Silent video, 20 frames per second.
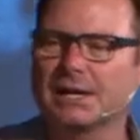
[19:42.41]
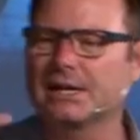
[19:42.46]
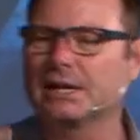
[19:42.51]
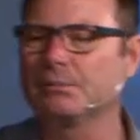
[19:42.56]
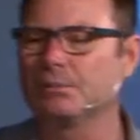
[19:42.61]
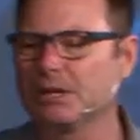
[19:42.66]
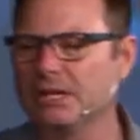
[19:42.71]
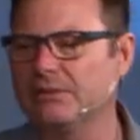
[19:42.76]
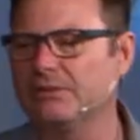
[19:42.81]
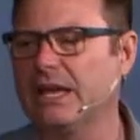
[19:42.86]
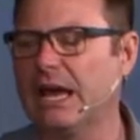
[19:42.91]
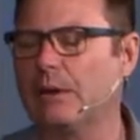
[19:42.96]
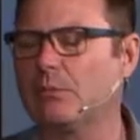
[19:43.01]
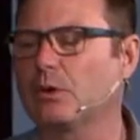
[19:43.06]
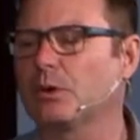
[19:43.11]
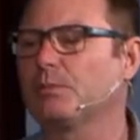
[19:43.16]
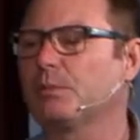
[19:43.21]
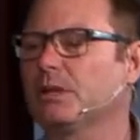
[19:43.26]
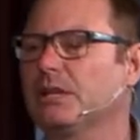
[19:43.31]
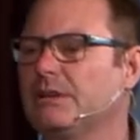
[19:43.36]
going to believe that.
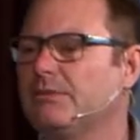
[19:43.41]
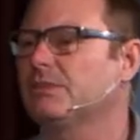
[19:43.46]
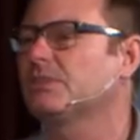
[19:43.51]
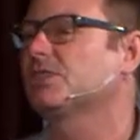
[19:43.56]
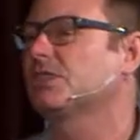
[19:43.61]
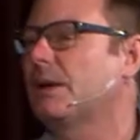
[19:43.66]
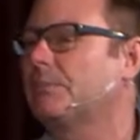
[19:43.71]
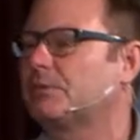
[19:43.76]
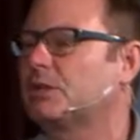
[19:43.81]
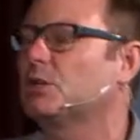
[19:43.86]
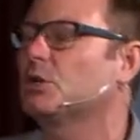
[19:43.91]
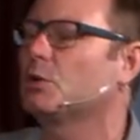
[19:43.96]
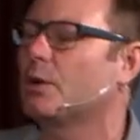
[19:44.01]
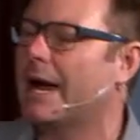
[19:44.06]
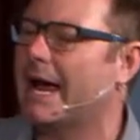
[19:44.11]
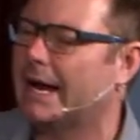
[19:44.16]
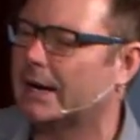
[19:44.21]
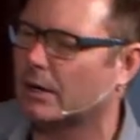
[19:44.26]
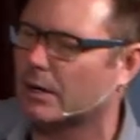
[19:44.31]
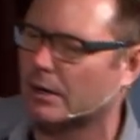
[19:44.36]
We're believing something
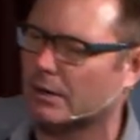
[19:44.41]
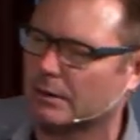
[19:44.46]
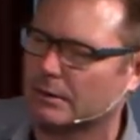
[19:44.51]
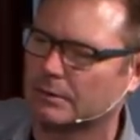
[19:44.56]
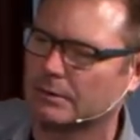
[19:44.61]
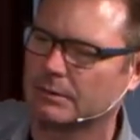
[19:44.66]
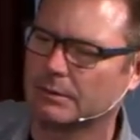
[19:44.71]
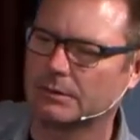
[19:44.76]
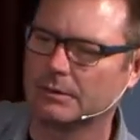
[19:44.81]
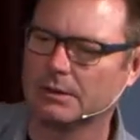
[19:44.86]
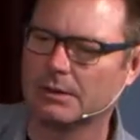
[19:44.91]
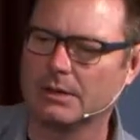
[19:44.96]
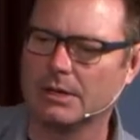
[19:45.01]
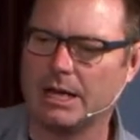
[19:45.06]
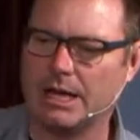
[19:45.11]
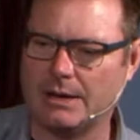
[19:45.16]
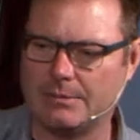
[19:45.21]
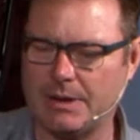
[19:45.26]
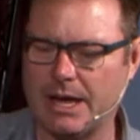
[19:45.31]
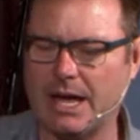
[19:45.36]
greater.
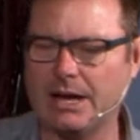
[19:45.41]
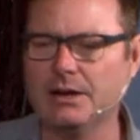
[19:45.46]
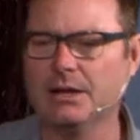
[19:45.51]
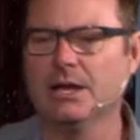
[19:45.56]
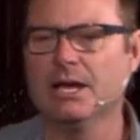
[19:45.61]
Amen.